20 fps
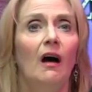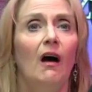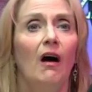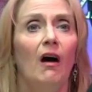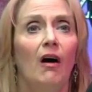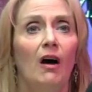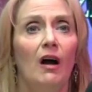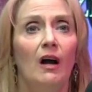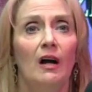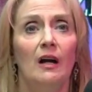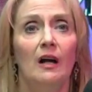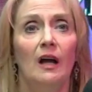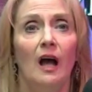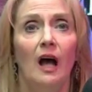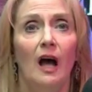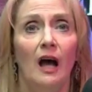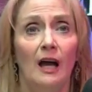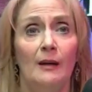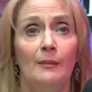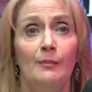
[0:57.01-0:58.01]
are
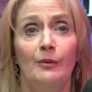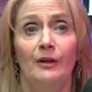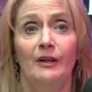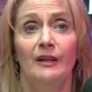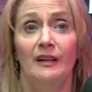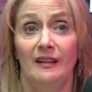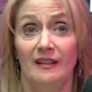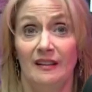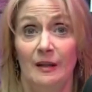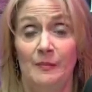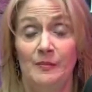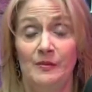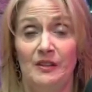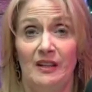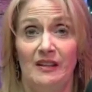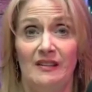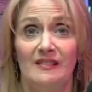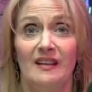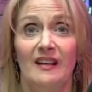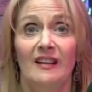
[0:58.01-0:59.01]
hybrid
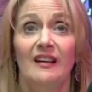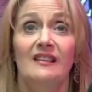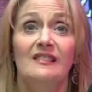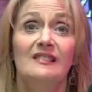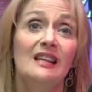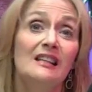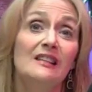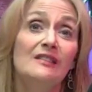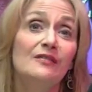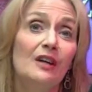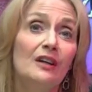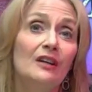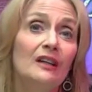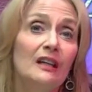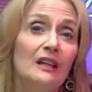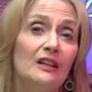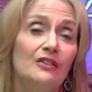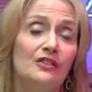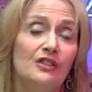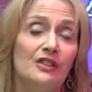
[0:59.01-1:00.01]
eclipses. So that's very
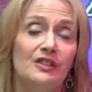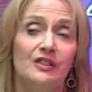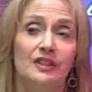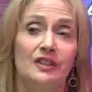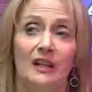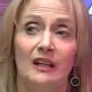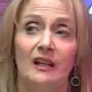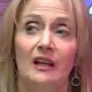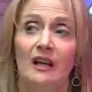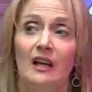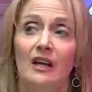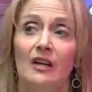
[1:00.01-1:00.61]
interesting.